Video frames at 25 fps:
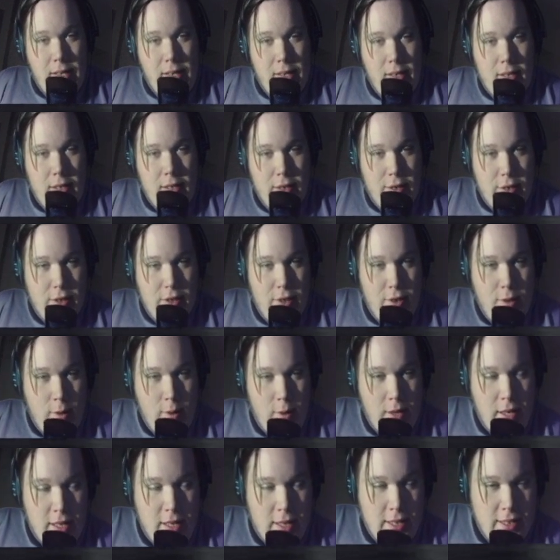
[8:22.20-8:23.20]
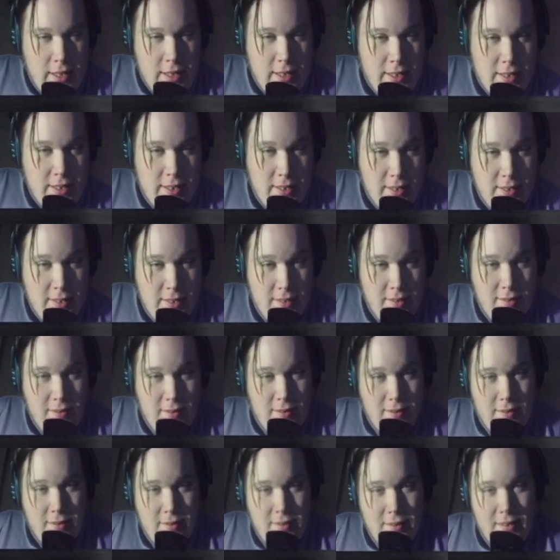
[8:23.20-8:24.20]
So,
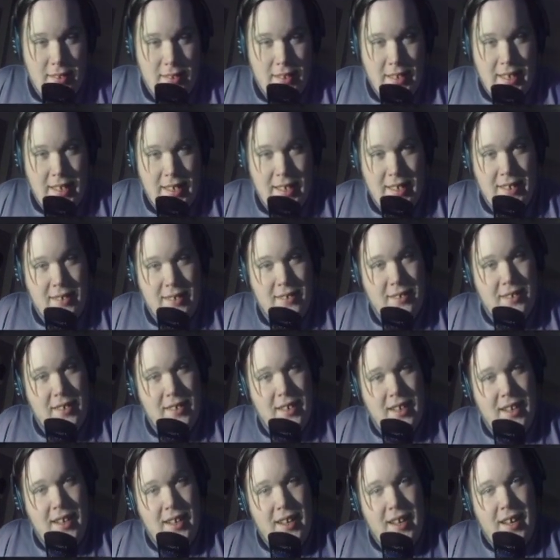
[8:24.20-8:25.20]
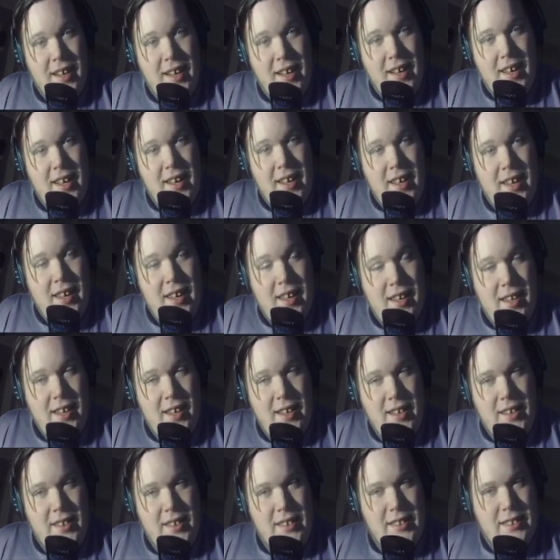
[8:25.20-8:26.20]
yeah,
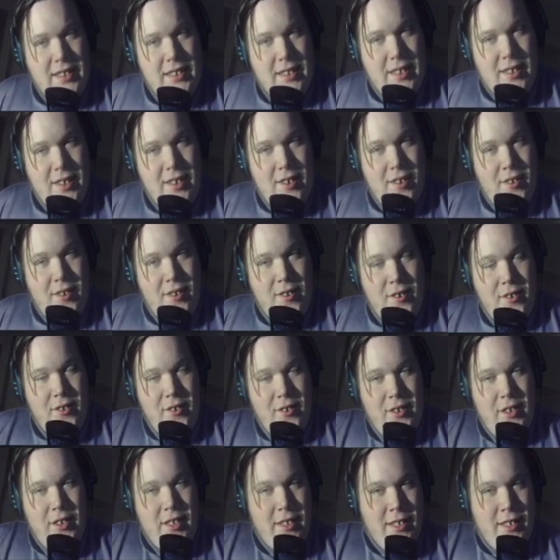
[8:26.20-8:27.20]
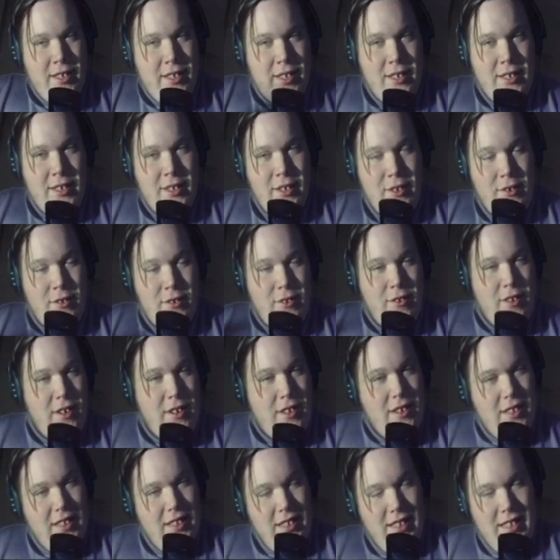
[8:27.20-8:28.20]
and all the
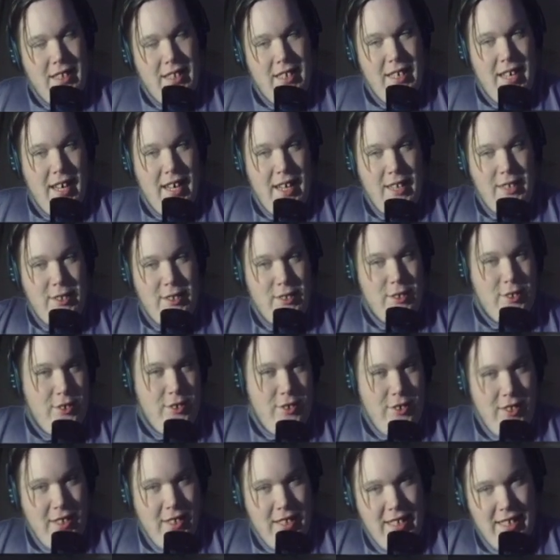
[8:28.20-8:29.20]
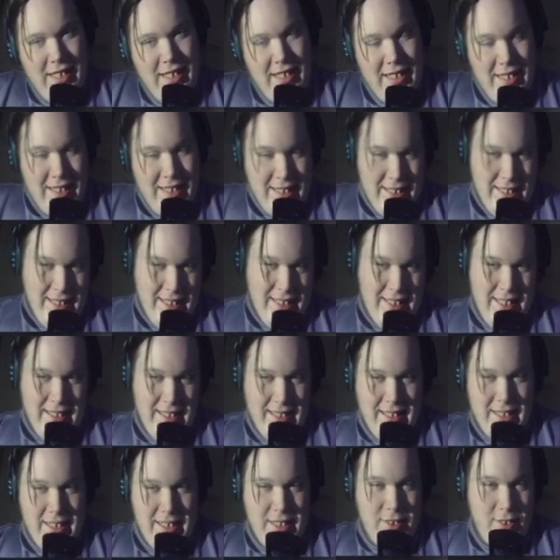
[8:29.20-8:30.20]
the cancer storyline,
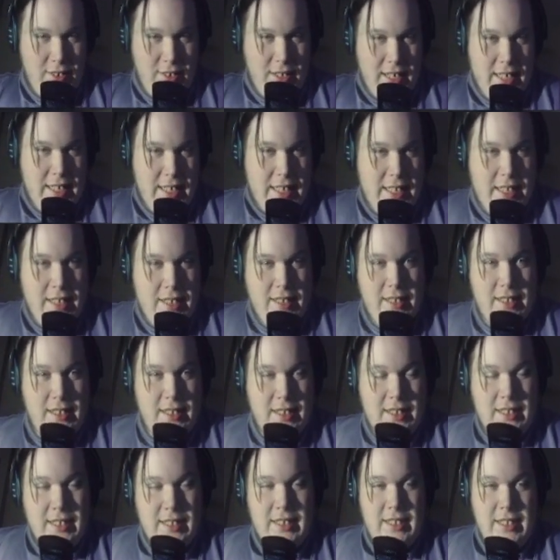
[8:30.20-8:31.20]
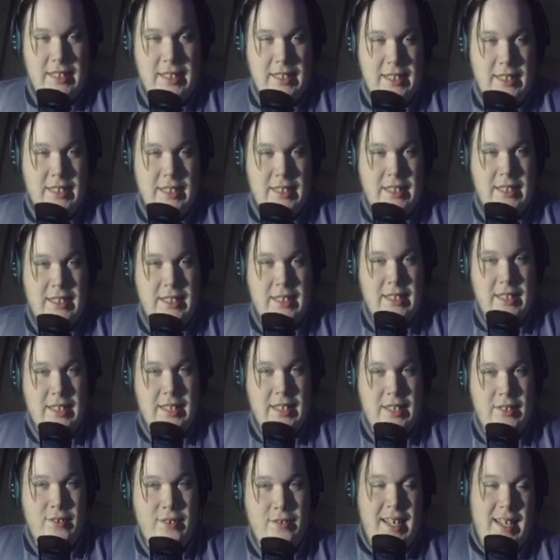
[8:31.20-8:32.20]
it's okay. It just
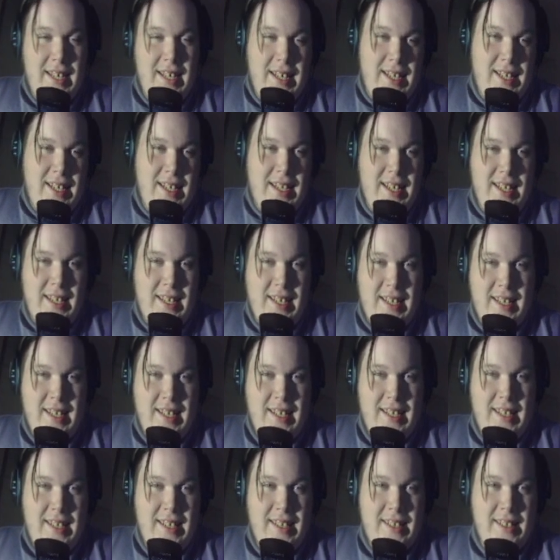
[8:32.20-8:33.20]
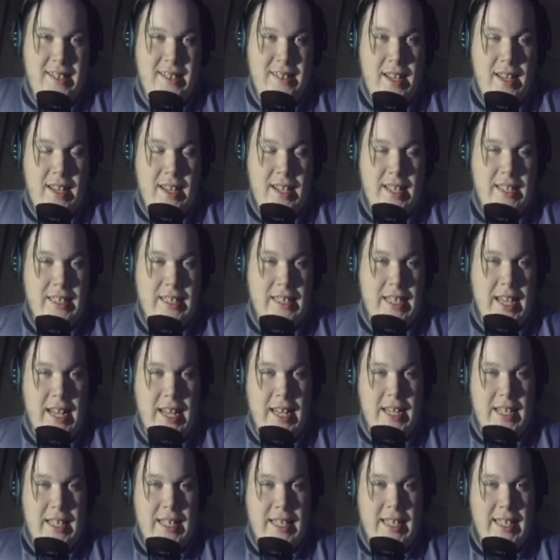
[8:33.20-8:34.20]
eh, it's kind of
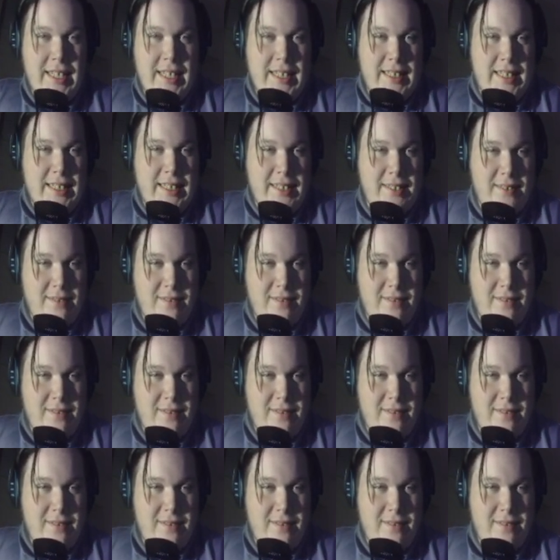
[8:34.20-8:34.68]
decent.